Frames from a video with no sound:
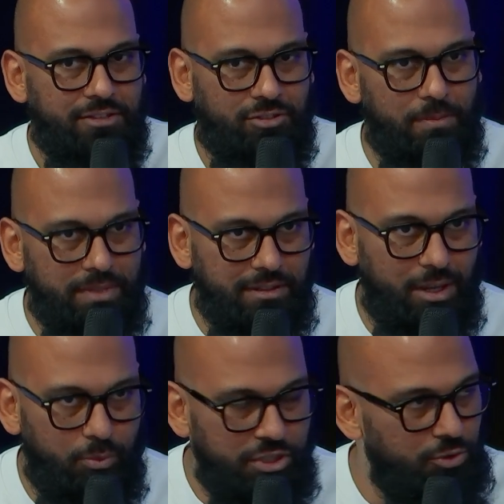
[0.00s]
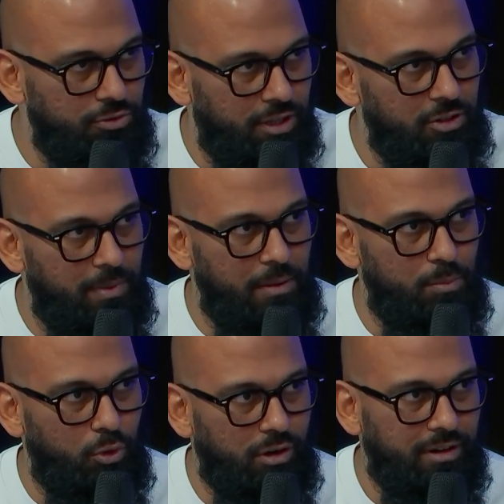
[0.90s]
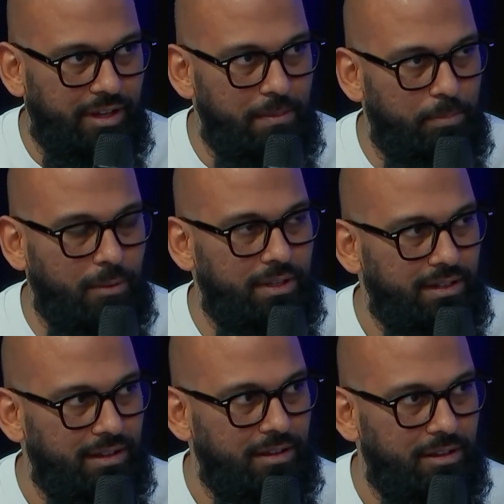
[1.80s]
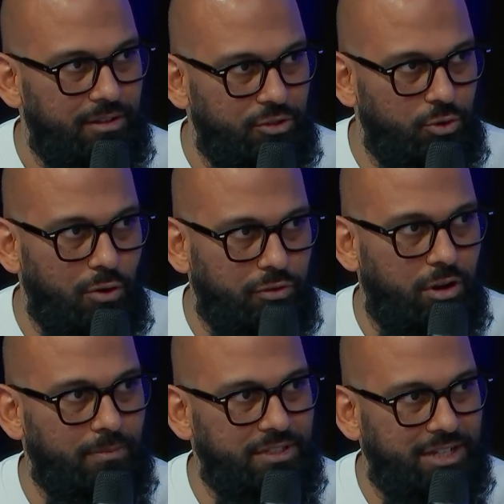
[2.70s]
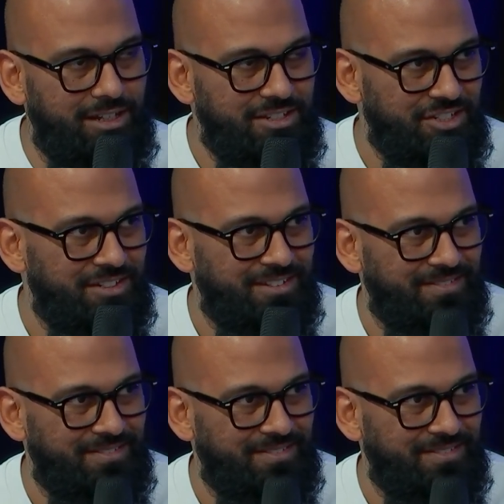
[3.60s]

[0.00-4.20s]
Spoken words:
something that we should talk about more in public to overcome the challenge?